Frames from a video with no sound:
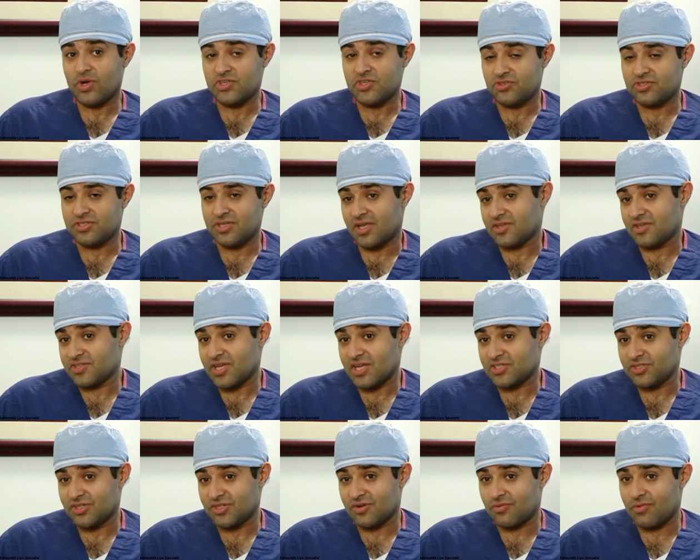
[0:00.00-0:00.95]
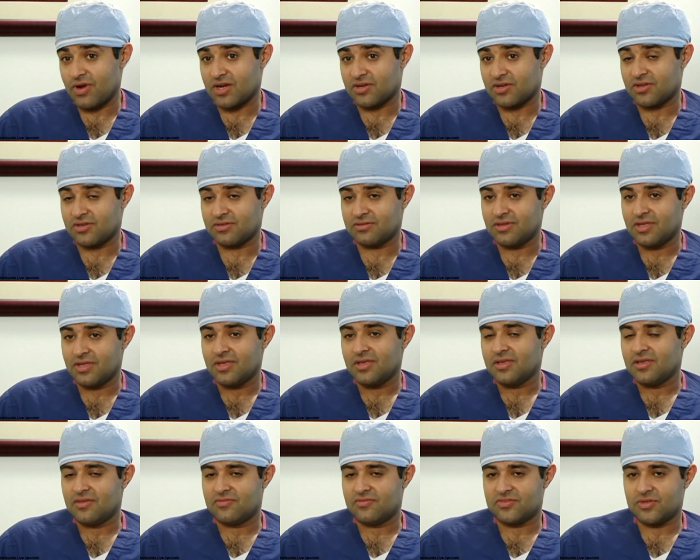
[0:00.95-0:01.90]
what you're saying is actually correct. And
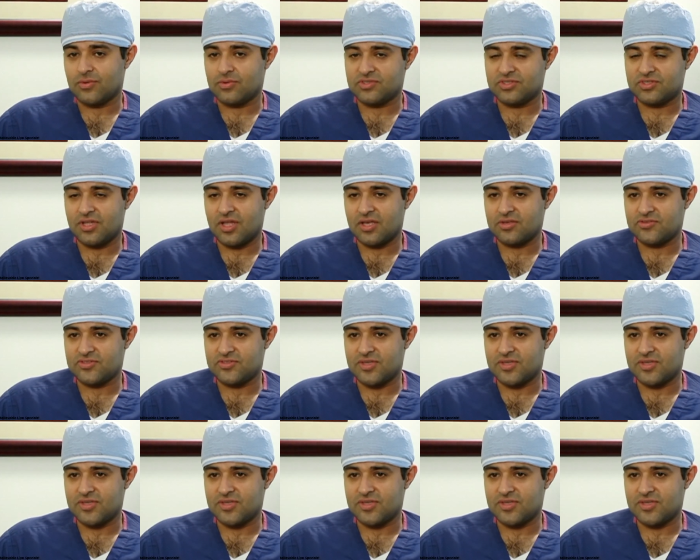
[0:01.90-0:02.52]
if someone's telling you